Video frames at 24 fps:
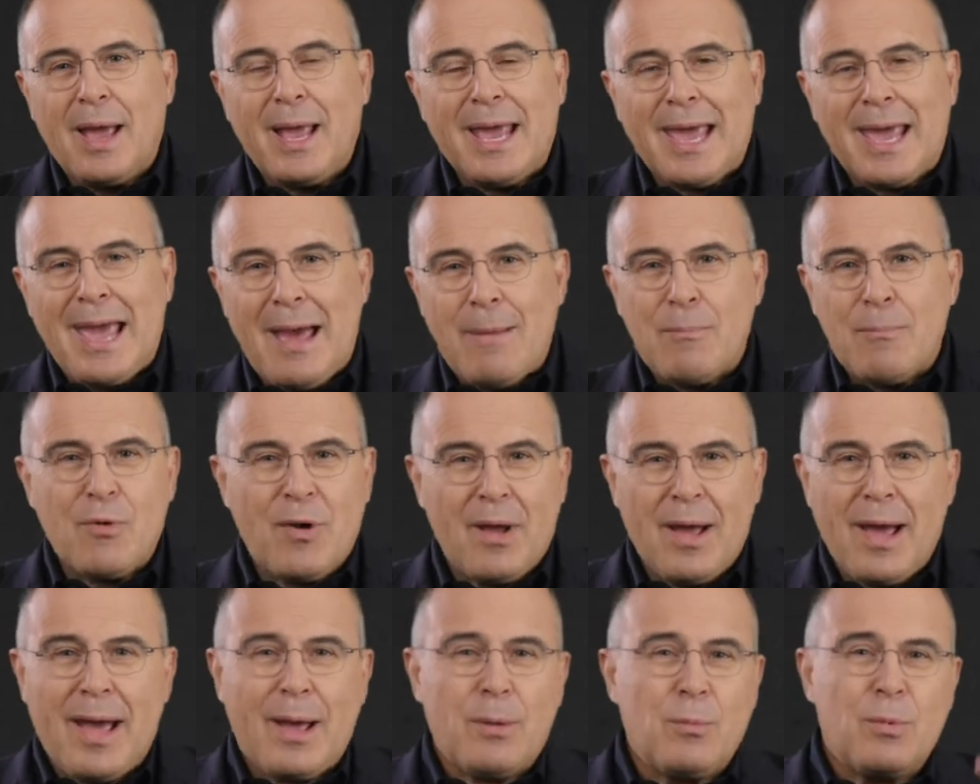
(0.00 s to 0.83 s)
a
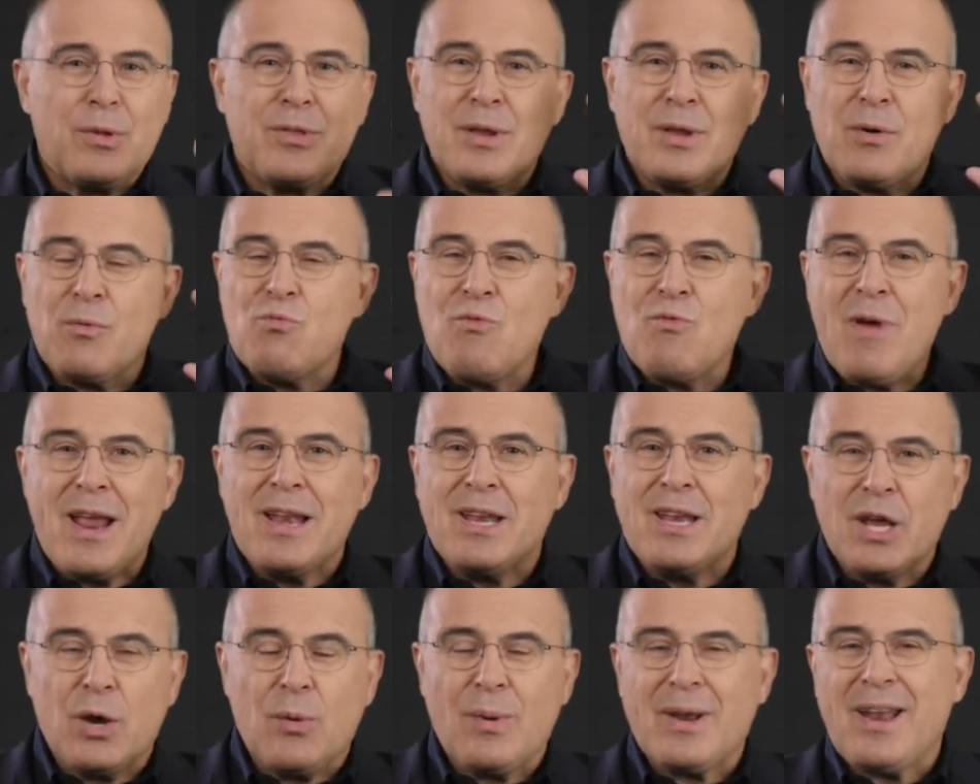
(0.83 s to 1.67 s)
camera and with a
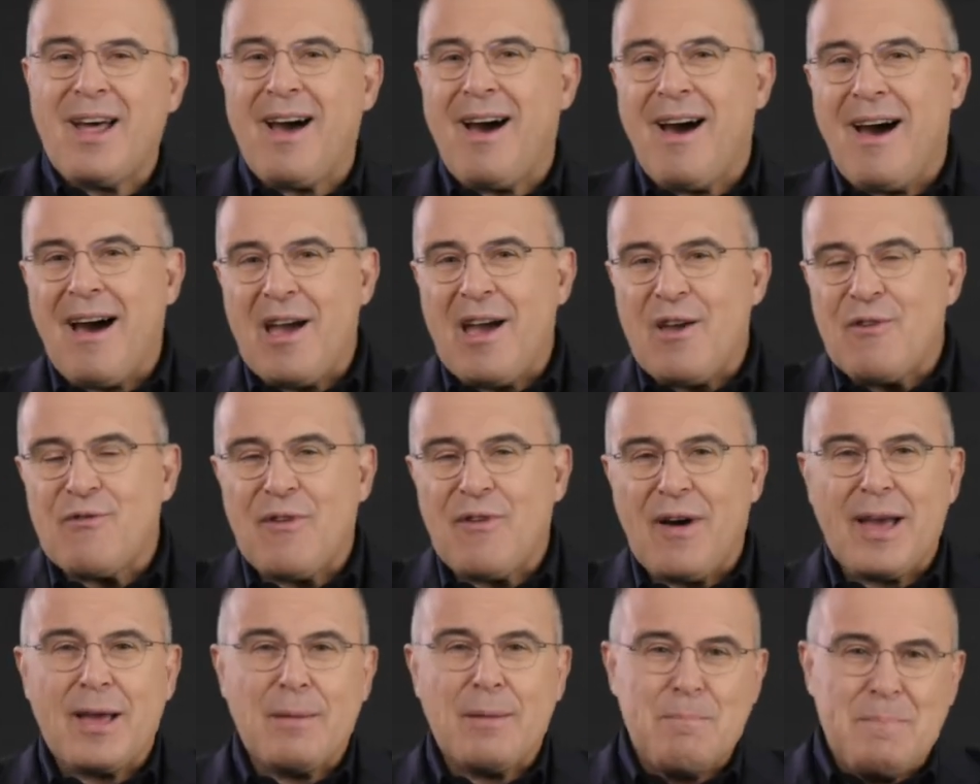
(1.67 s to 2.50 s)
radio and a
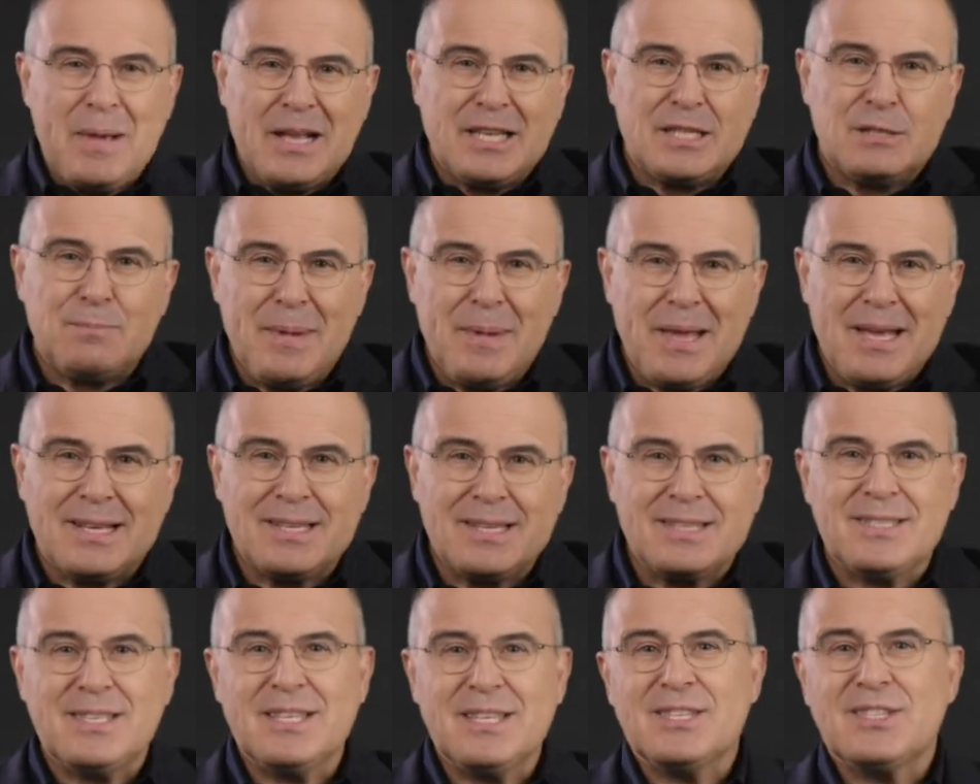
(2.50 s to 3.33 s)
hi-fi and big
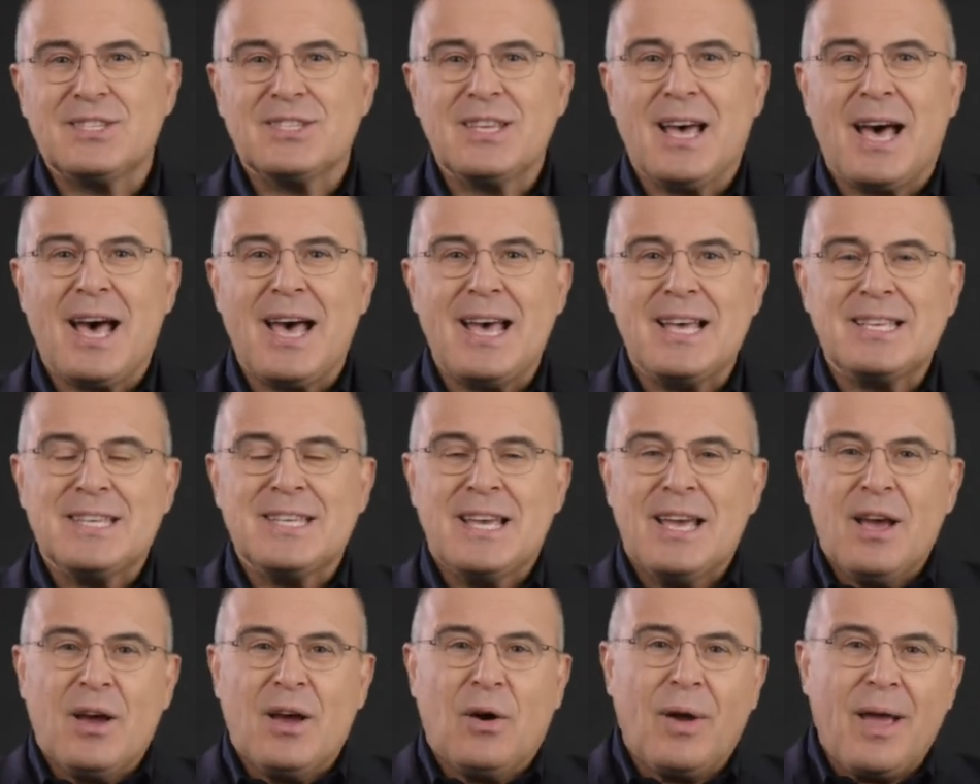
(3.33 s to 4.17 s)
speakers this size.